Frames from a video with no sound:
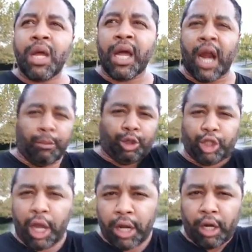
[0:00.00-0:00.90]
And I'm
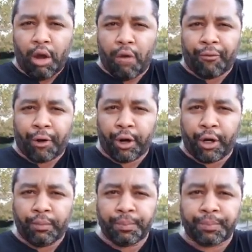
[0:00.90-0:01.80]
standing
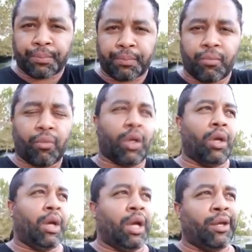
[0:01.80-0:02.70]
over,
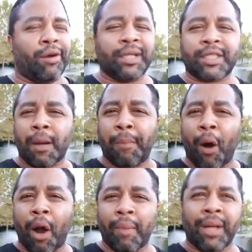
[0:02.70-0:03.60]
it's an
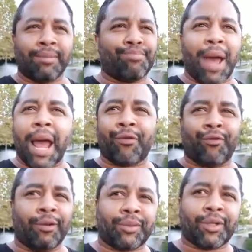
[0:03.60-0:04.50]
apartment
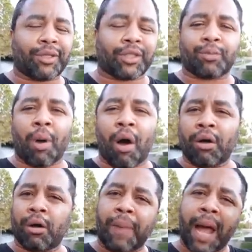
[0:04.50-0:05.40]
bathroom, so it's a small
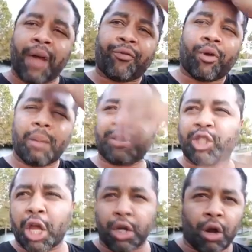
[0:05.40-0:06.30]
little bathroom. I'm
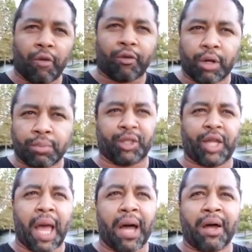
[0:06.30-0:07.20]
standing over her,
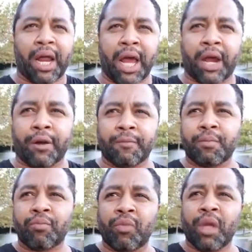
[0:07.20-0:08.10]
scowling at her.
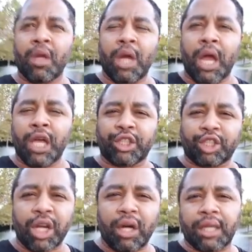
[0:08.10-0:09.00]
And
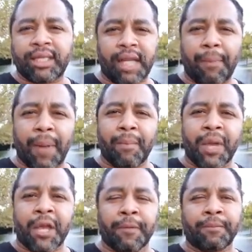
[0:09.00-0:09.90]
she looks up at
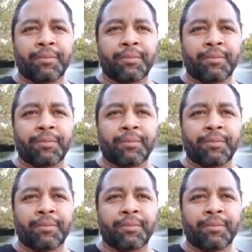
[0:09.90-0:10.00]
me.